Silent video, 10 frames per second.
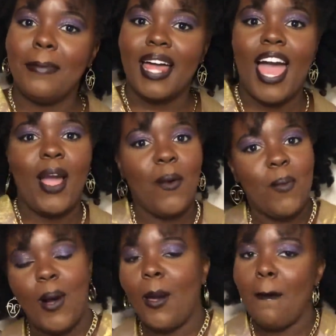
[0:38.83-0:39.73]
Black.
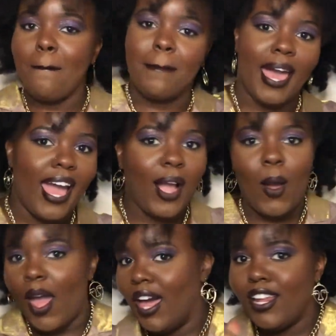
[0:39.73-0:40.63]
Welcome back.
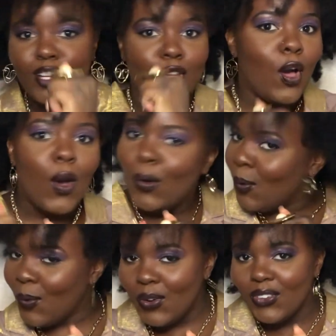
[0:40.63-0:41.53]

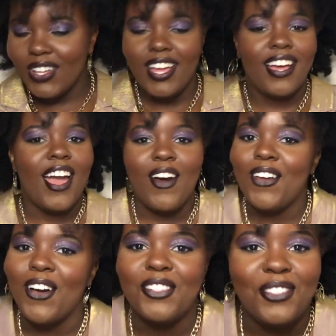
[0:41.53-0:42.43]
Hello. How
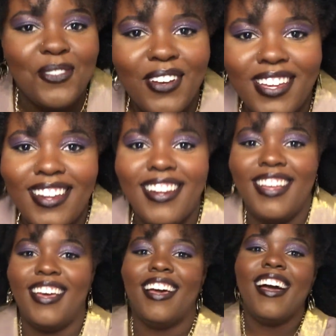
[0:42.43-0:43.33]
y'all doing?
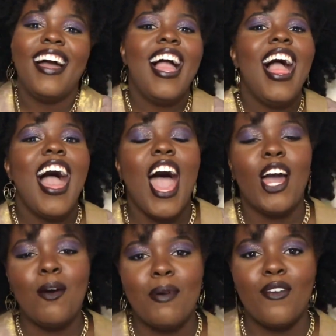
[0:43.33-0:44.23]
I
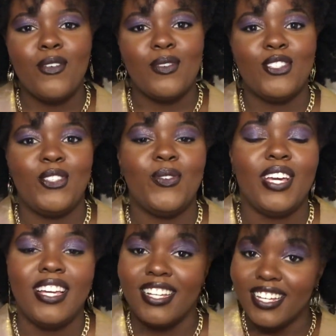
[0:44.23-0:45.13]
hope everyone's
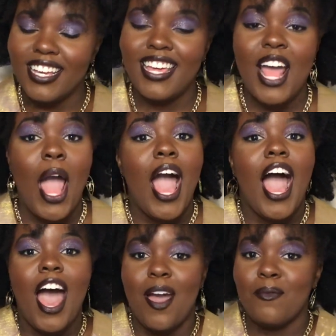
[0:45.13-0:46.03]
doing good.
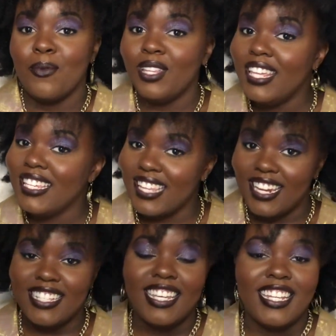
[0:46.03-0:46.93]
I'm really
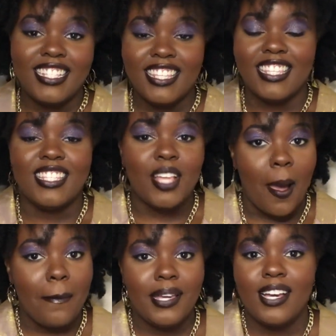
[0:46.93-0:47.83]
excited to get into this
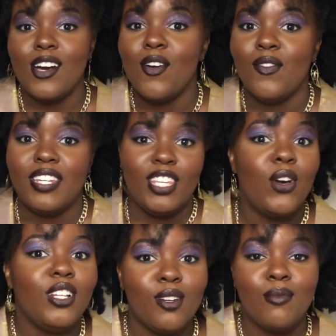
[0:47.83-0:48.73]
topic of
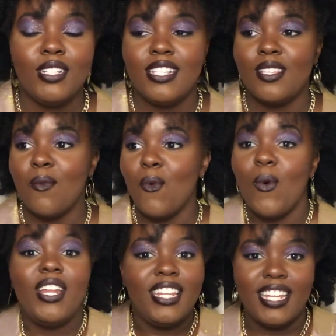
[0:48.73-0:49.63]
neoliberalism,
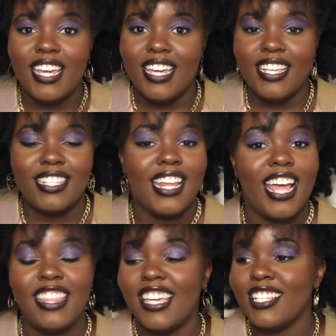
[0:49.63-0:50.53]
what it is, and I
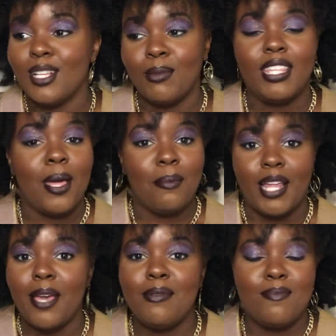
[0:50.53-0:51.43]
think it's something that
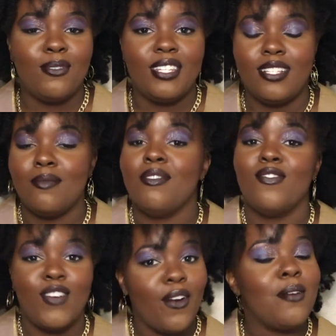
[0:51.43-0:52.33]
Black people need to be
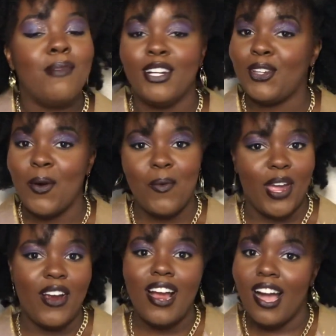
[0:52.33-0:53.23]
very much
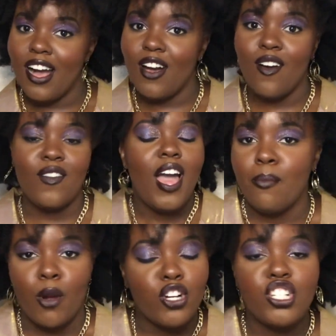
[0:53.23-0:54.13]
aware of.
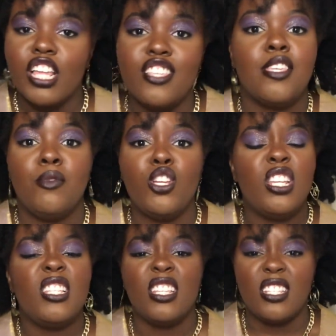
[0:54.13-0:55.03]
Marginalized
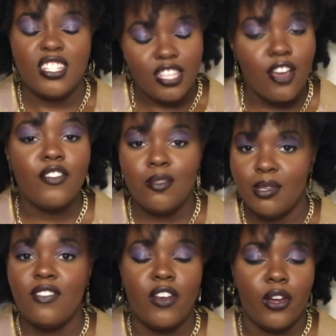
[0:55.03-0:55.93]
communities need to definitely
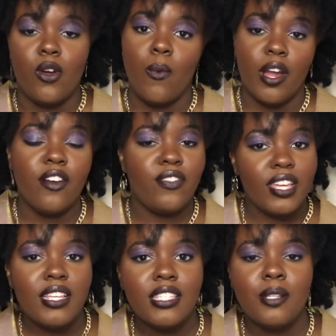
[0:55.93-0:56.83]
be very aware of
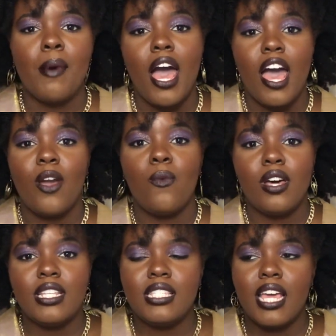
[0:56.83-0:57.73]
this. But I
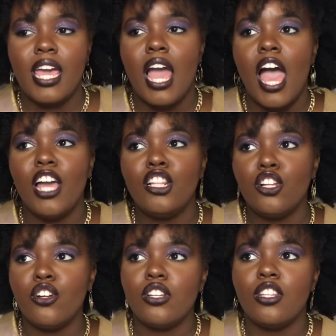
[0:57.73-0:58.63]
want to say I
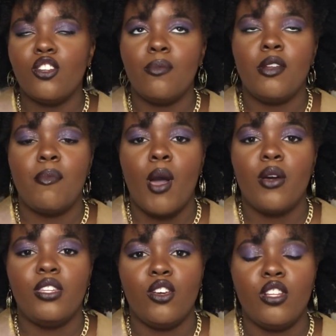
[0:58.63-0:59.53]
learned a little bit
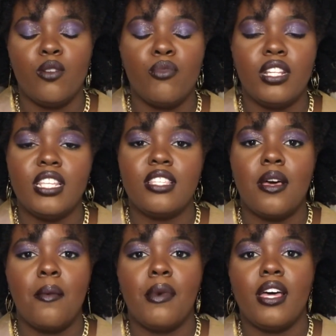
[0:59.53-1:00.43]
about
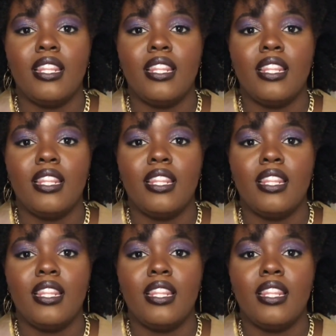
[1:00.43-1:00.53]
neoliberalism.